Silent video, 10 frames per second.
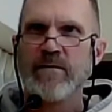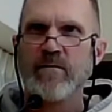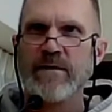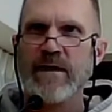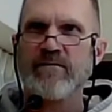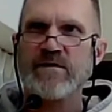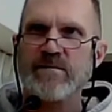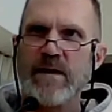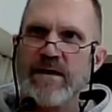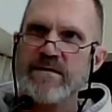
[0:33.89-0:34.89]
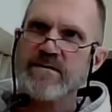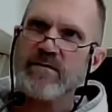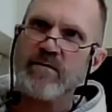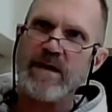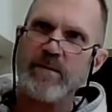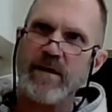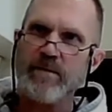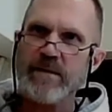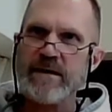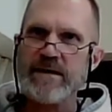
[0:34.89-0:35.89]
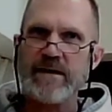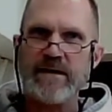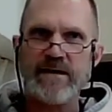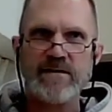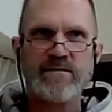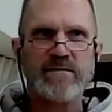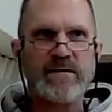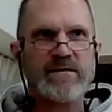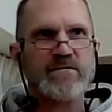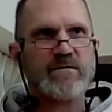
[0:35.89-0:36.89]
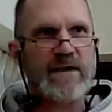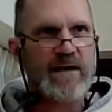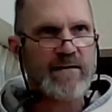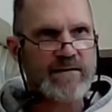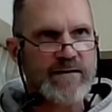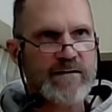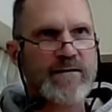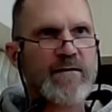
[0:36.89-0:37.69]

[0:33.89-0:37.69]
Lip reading: When you have space to ramp up and get into this reality